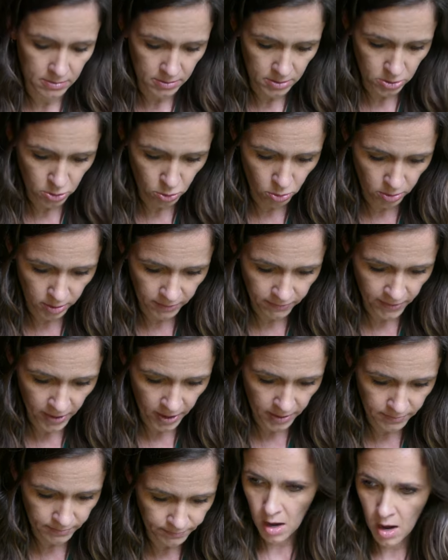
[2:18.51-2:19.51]
It's totally
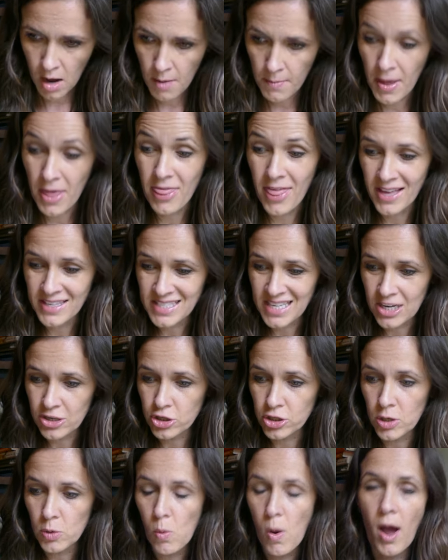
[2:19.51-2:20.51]
fine. Um, that's
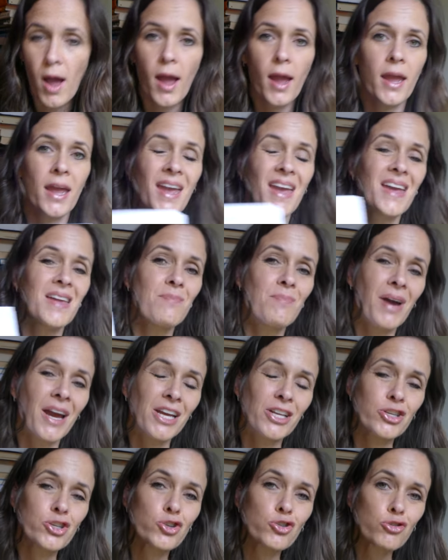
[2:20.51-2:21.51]
actually why in
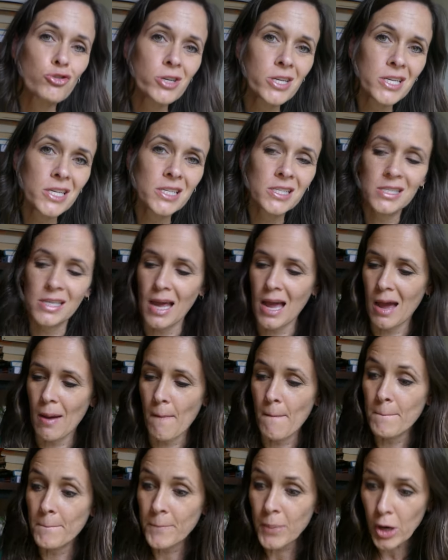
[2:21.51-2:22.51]
my trees
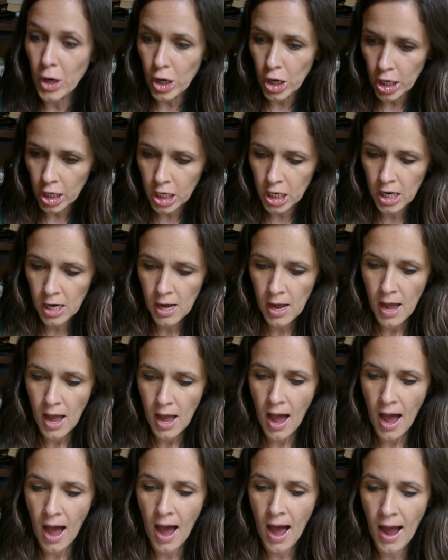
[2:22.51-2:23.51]
book,
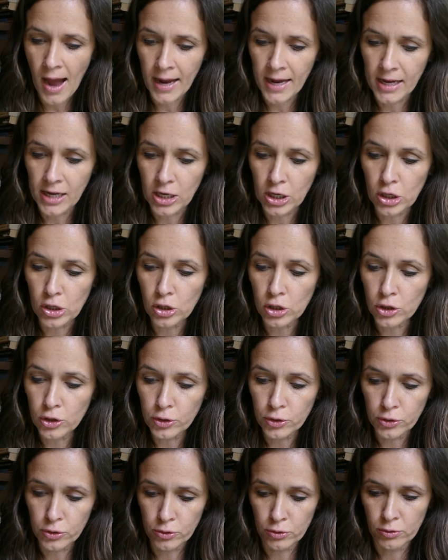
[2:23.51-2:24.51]
I
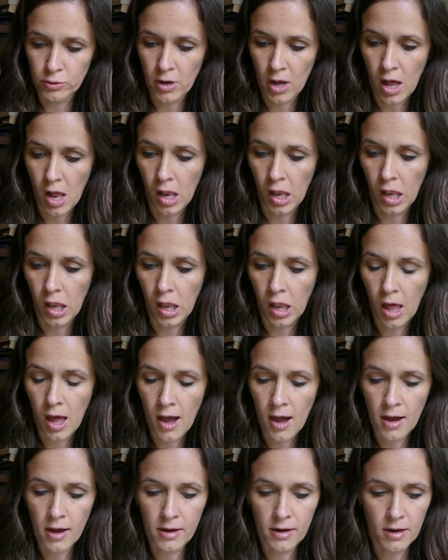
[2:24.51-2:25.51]
include a
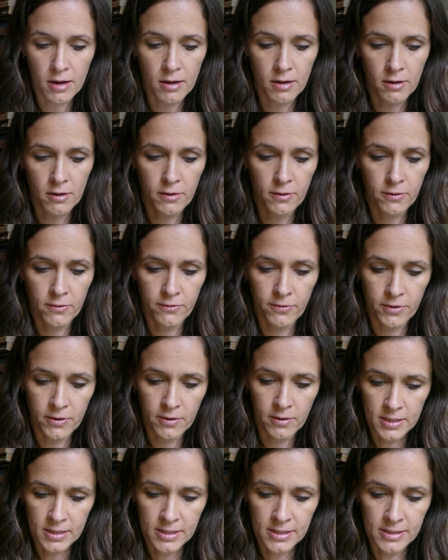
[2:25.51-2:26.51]
lot of
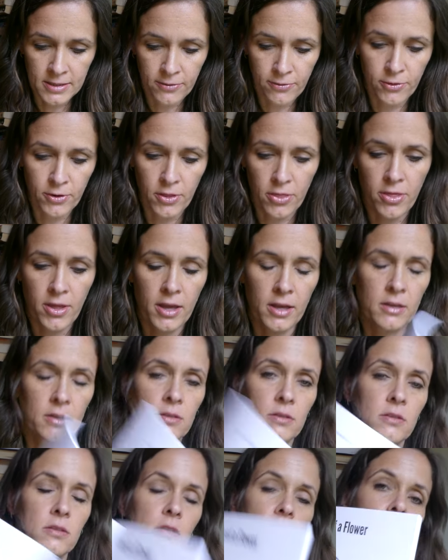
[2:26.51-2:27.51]
different
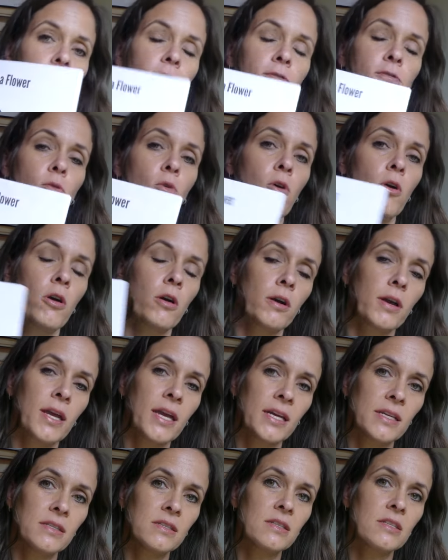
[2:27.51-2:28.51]
things for
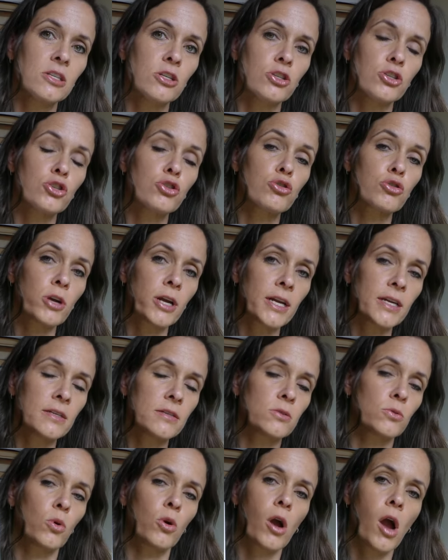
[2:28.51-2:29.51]
kids to
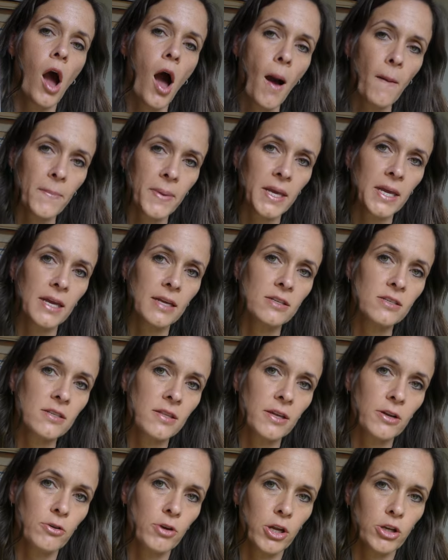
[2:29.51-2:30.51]
trace or copy into
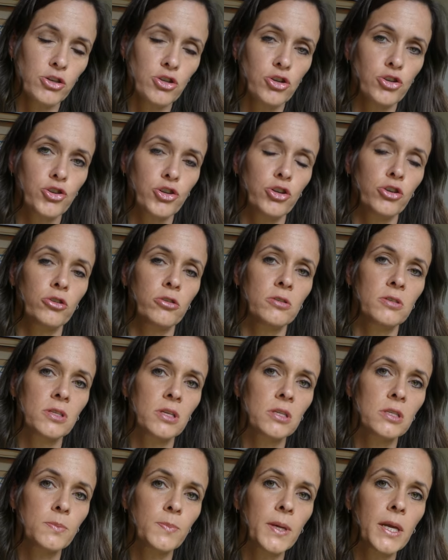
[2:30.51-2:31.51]
their nature journals.
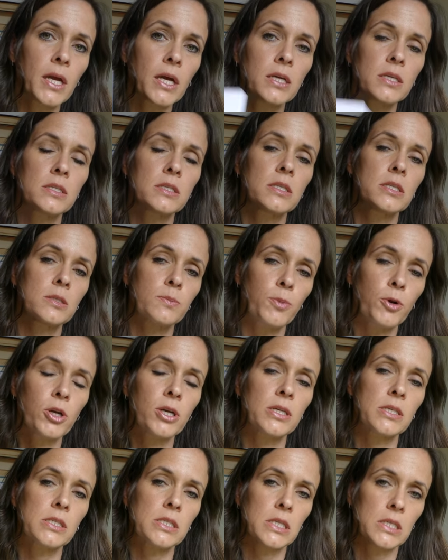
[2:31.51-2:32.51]
It's because this book
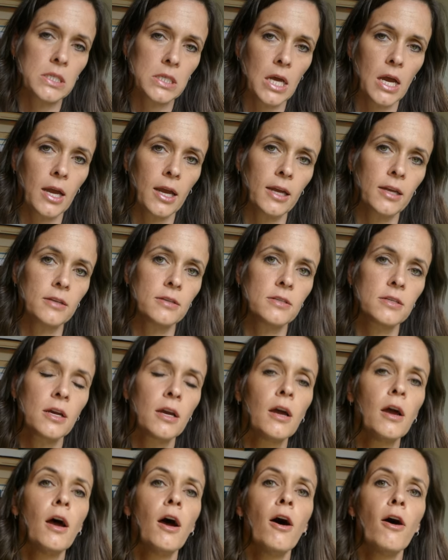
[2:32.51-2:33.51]
is designed
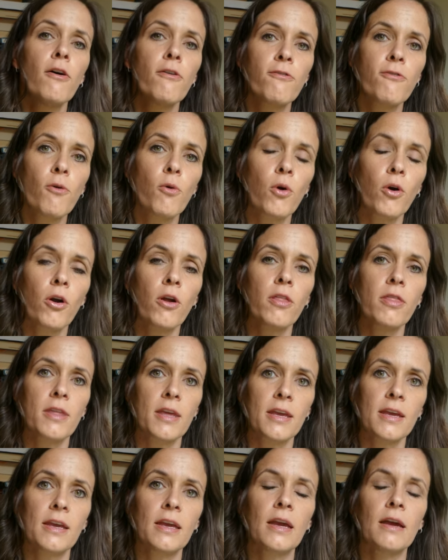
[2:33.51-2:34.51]
for
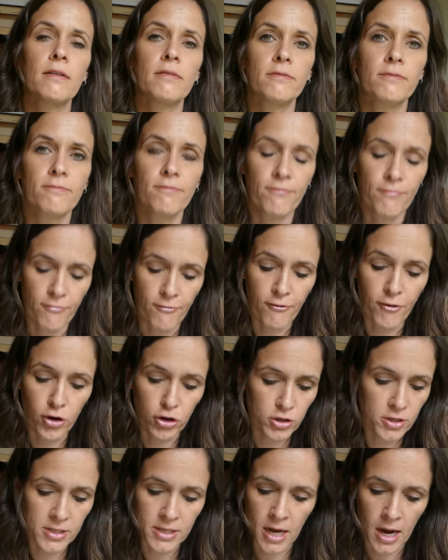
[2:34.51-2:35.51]
the
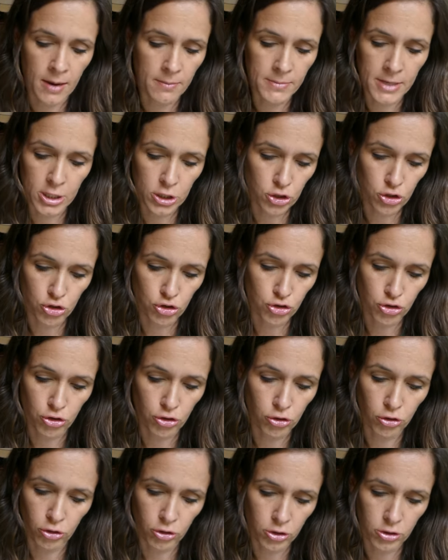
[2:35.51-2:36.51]
first time nature
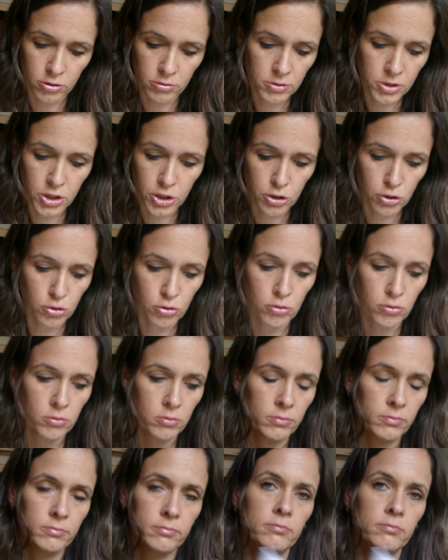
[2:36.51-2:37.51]
journaler to,
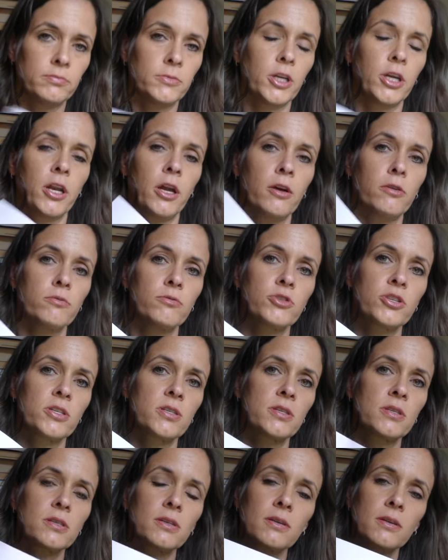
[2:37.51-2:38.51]
you know,
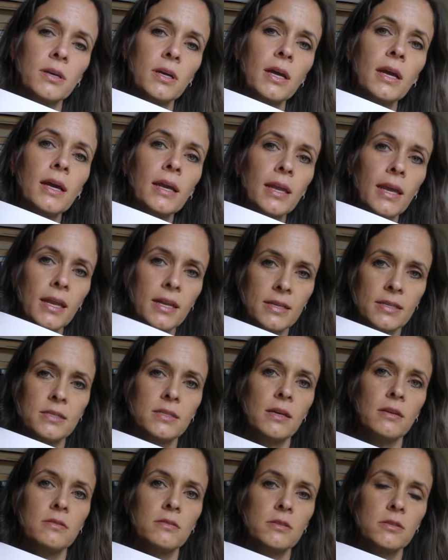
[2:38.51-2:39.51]
just get a
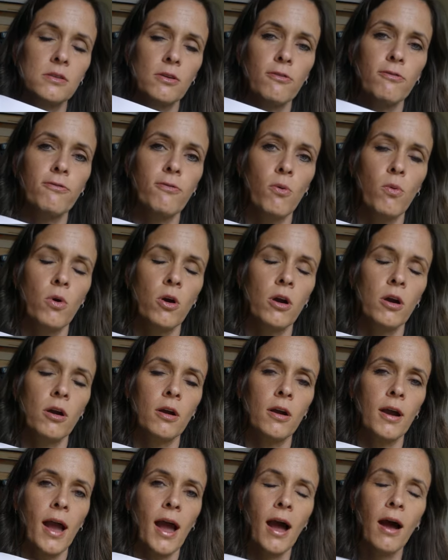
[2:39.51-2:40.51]
sense
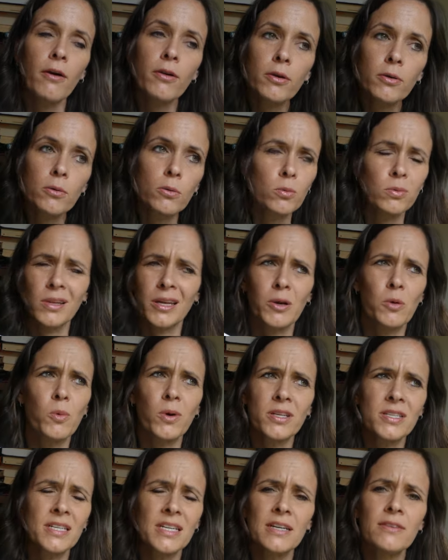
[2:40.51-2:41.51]
for how to like
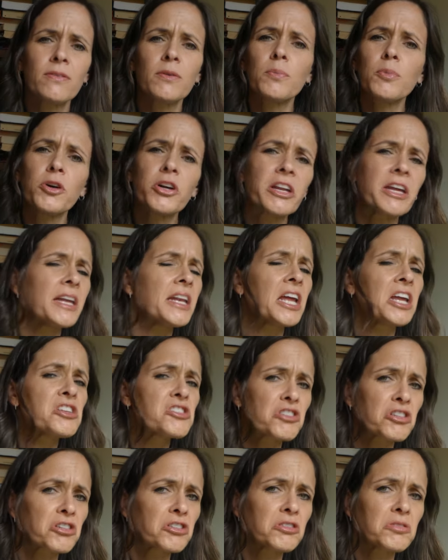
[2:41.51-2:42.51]
what to even put in a
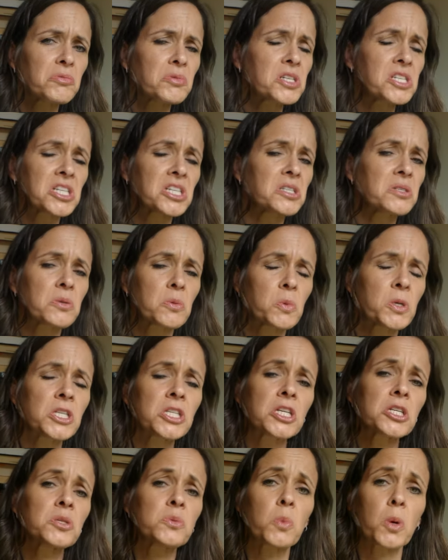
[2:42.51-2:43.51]
journal what does what
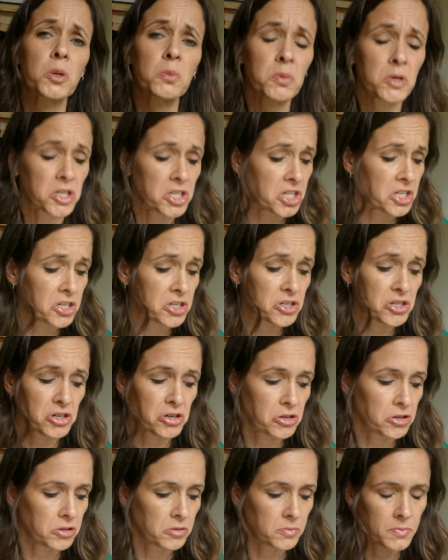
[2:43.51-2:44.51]
does one put in a
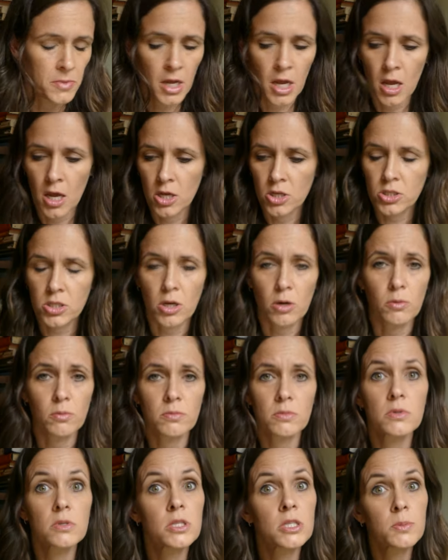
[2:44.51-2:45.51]
journal so
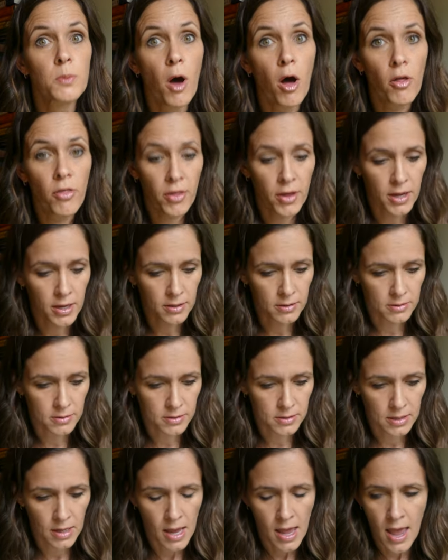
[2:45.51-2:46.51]
small
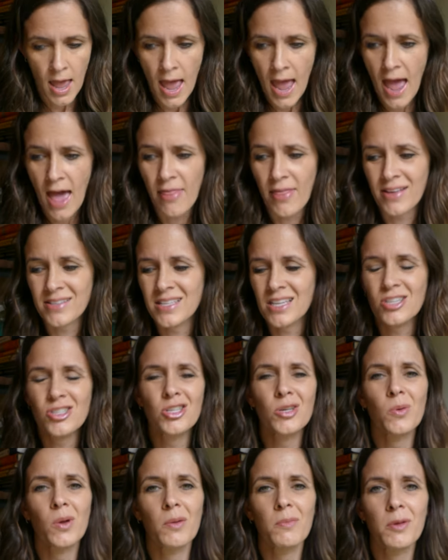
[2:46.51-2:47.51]
things and that's
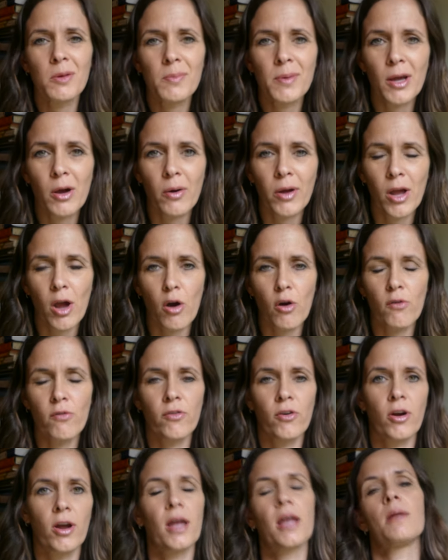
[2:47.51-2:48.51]
actually what i'm going to be going
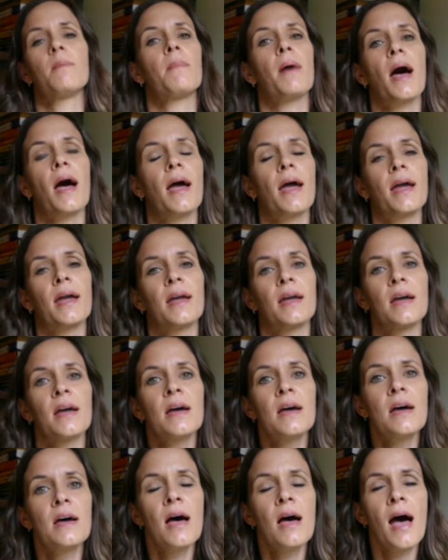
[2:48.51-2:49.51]
over in my
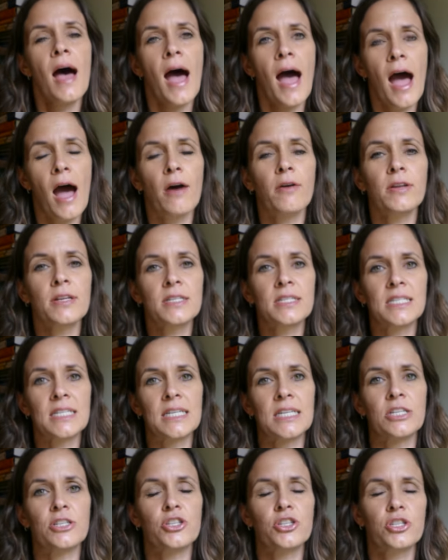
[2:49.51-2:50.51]
how to
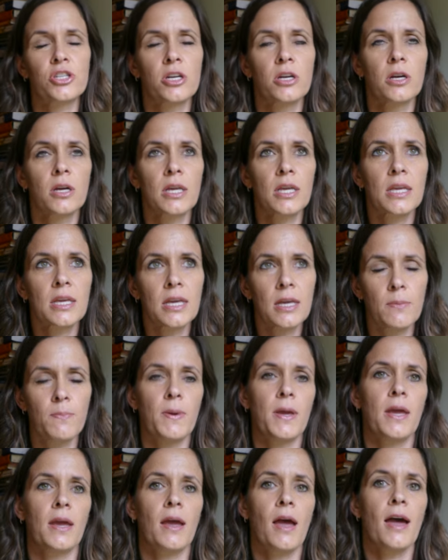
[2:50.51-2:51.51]
teach
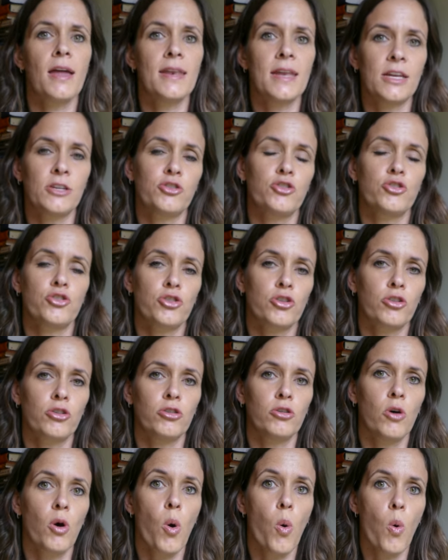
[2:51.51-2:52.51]
keeping a nature
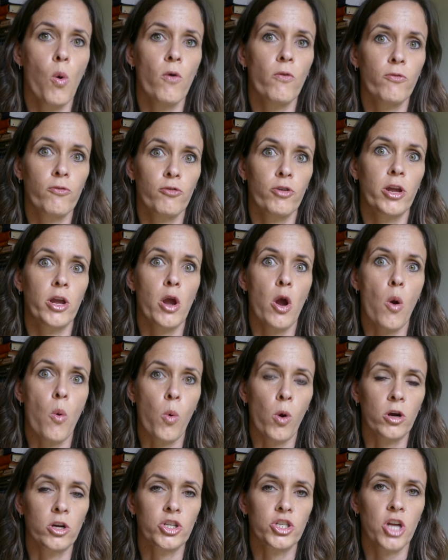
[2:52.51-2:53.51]
journal free
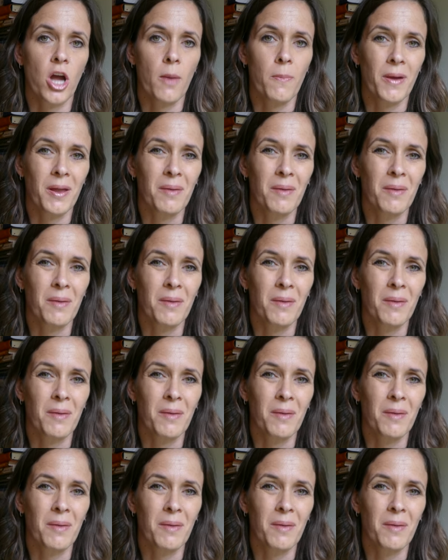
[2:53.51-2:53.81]
workshop.